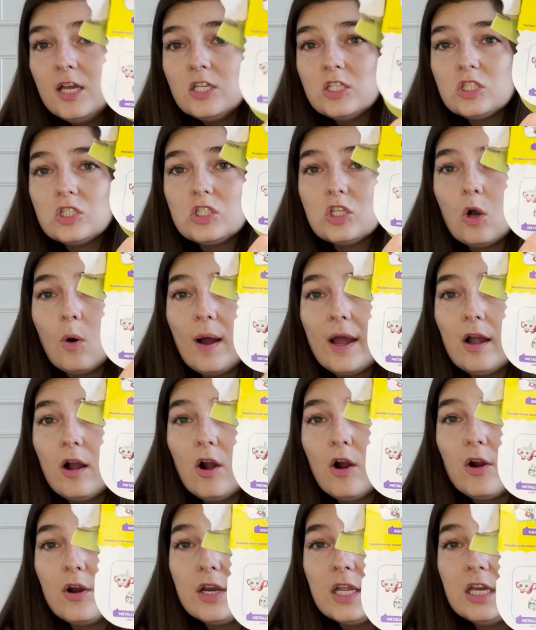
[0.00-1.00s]
So I
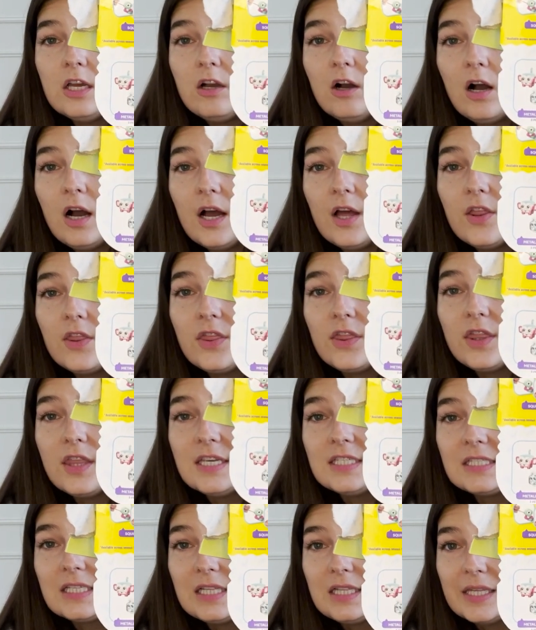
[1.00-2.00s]
already got
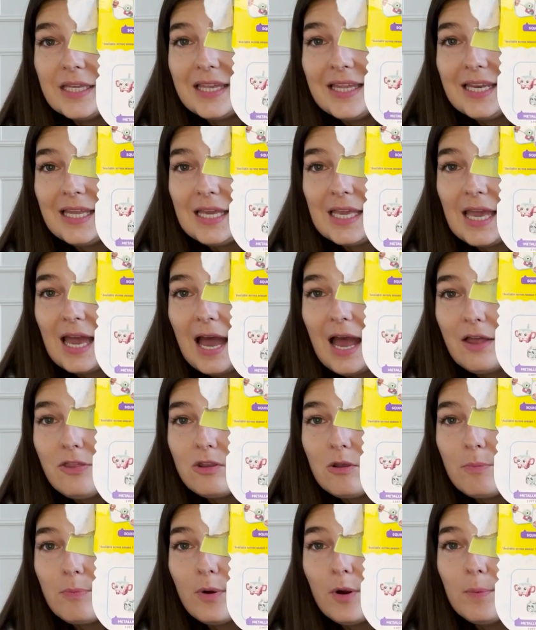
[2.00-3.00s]
this clickety cat,
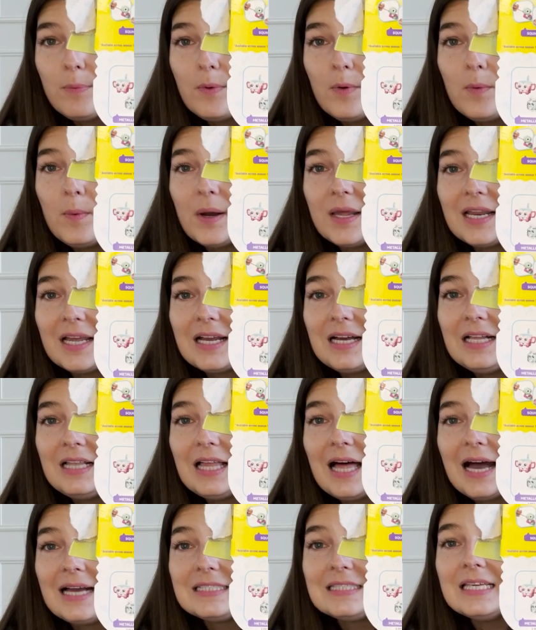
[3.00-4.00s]
the purple one in
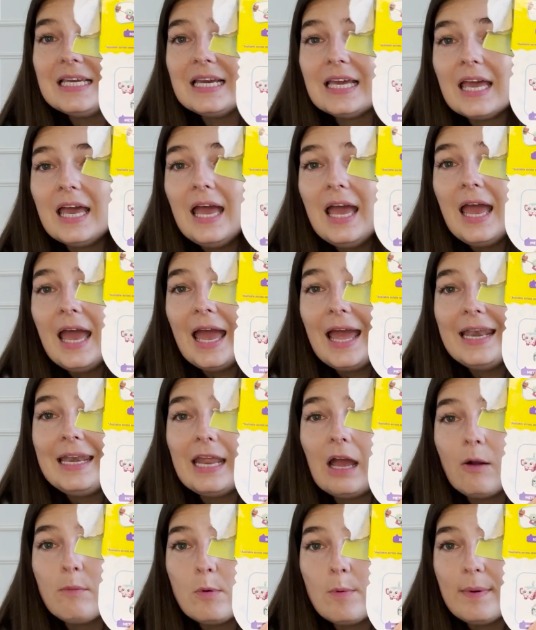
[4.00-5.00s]
classic, and
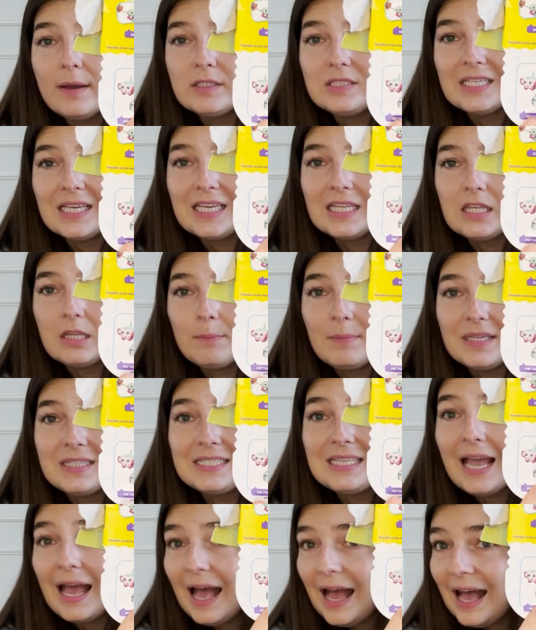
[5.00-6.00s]
now I'm about to get the
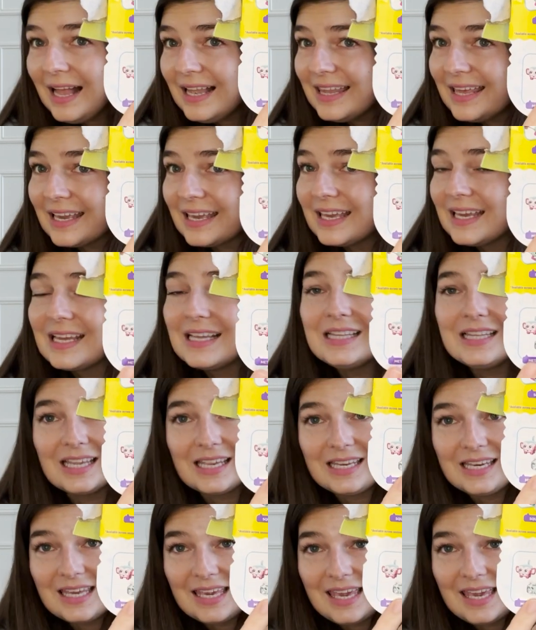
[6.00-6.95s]
metallic clickety